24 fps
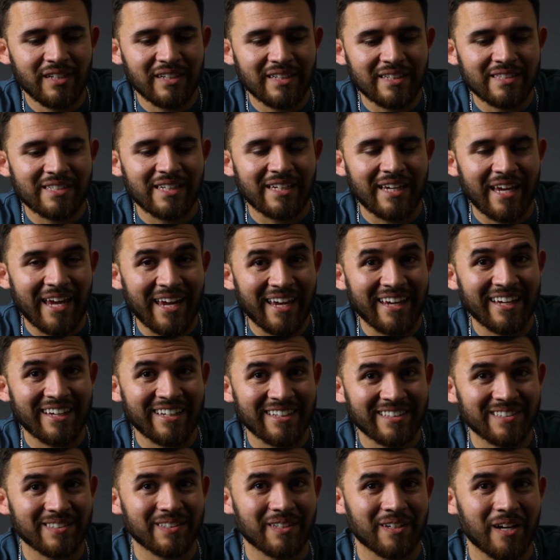because it can get
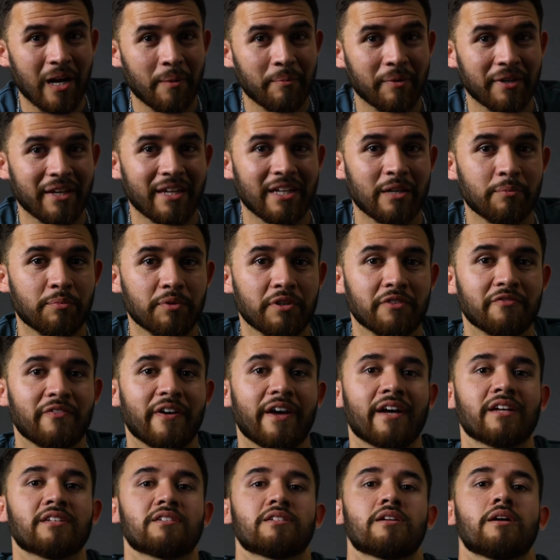a little complicated pretty
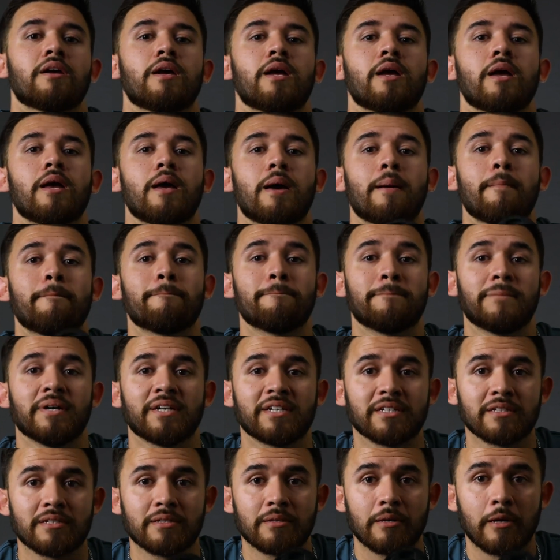fast.
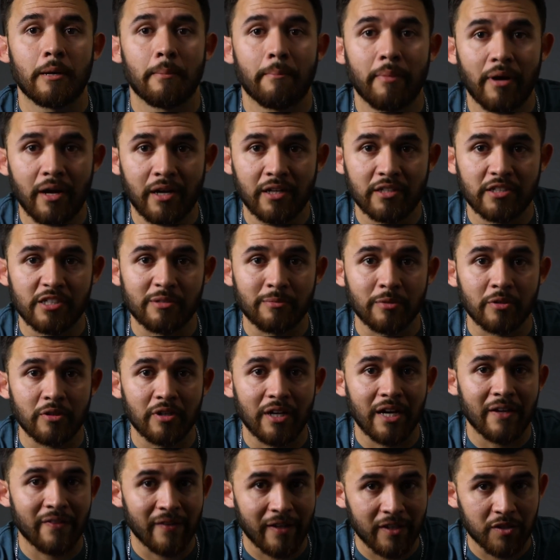But it's
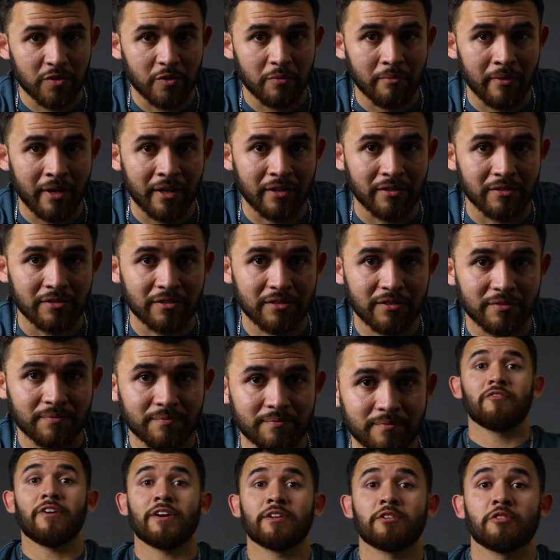possible, and that's what matters.
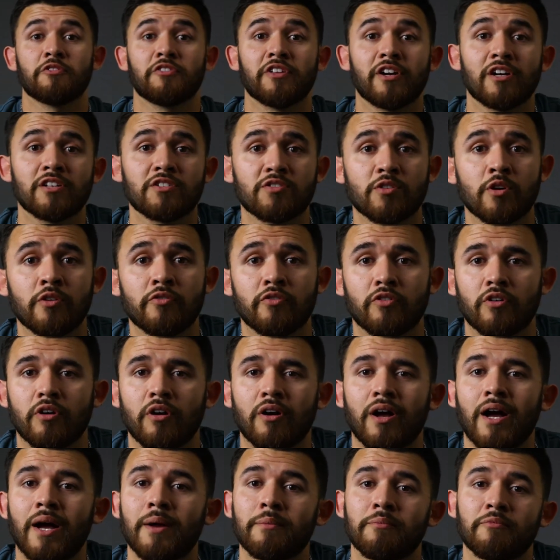Final thoughts
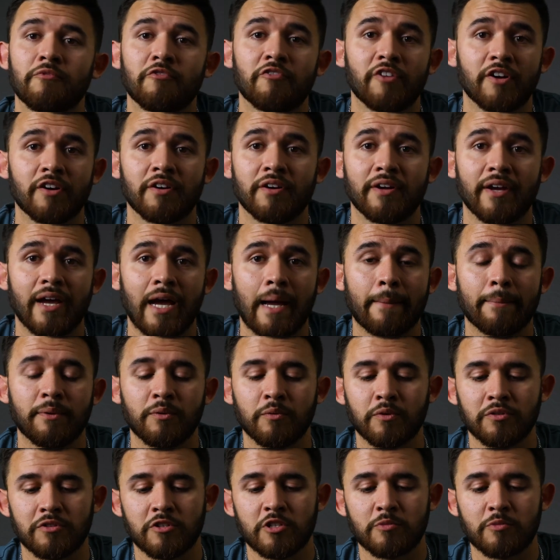overall, I'm very happy
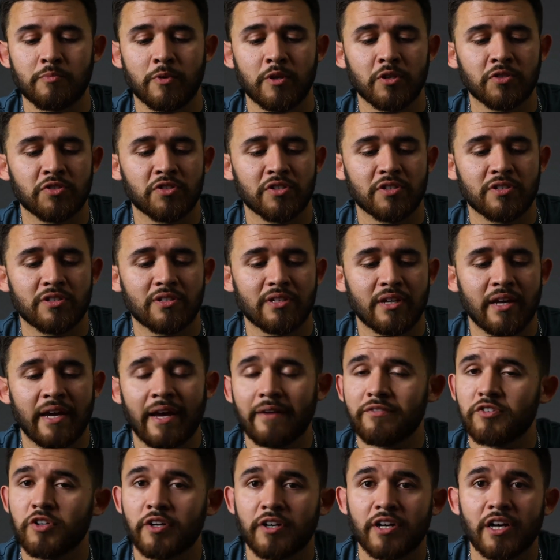with this purchase.
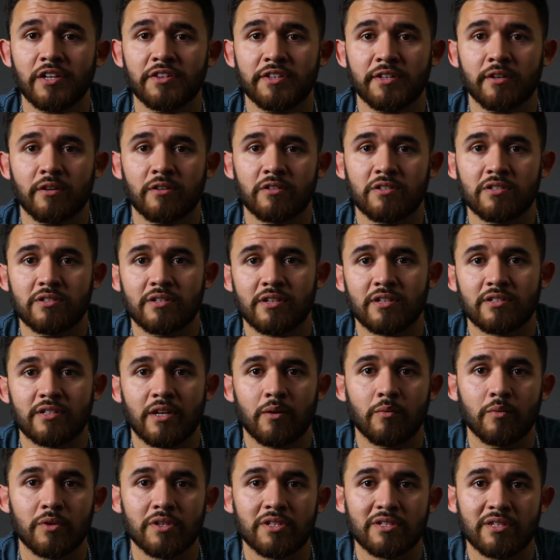After I got the R6,
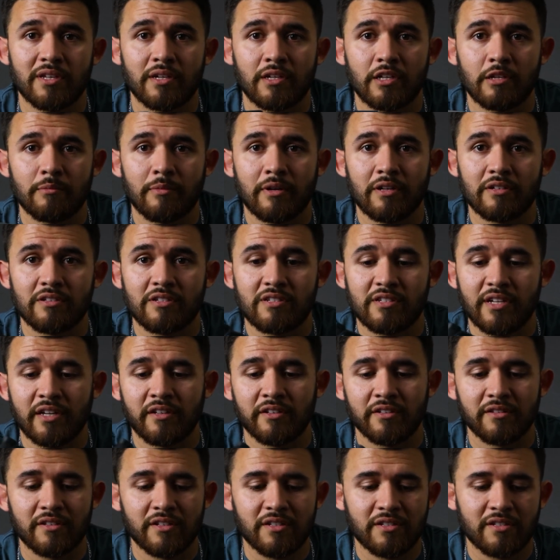I was thinking about
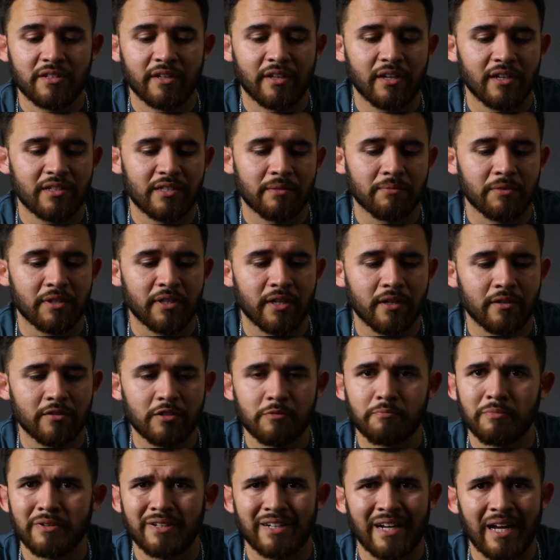selling this to get something else,
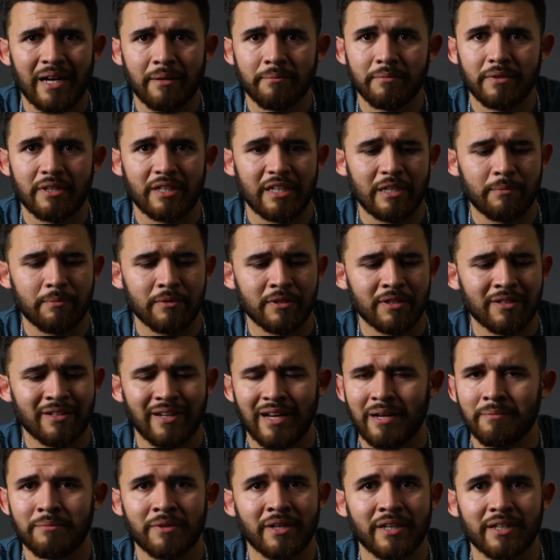but I'm keeping it.
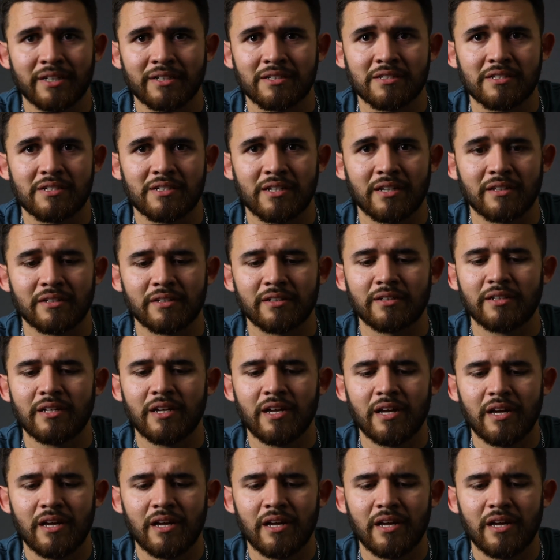I'm not gonna sell it.